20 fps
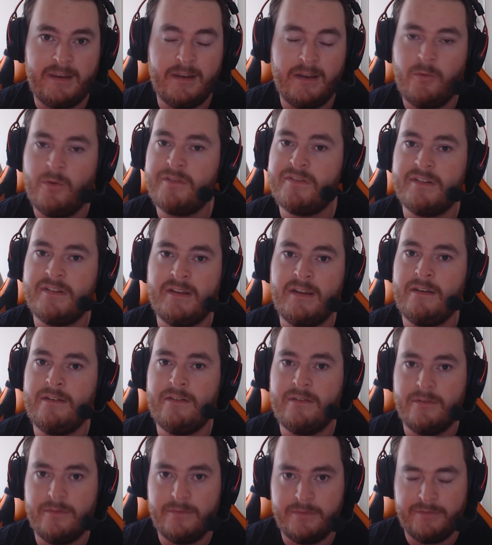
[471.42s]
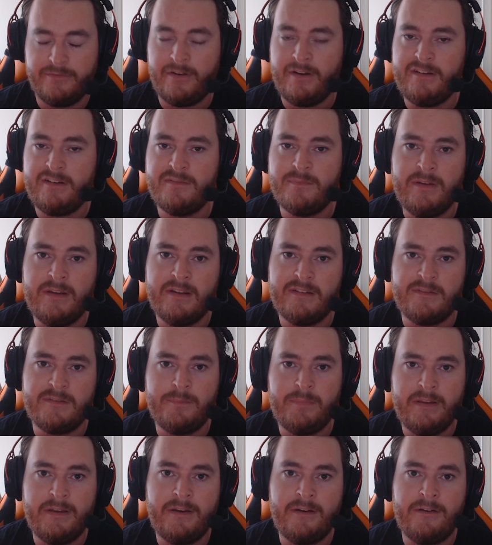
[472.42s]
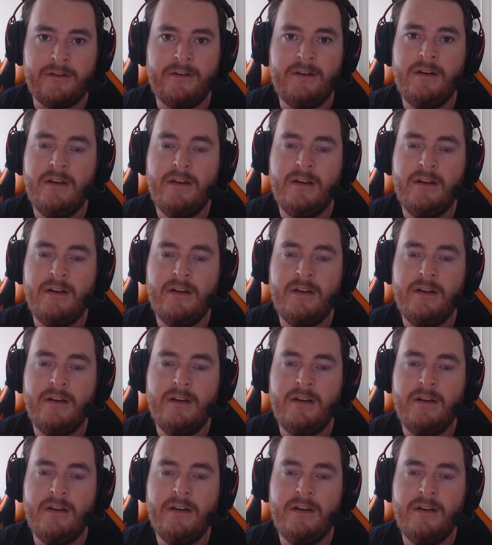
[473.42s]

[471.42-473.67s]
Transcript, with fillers: once again defines me as a player.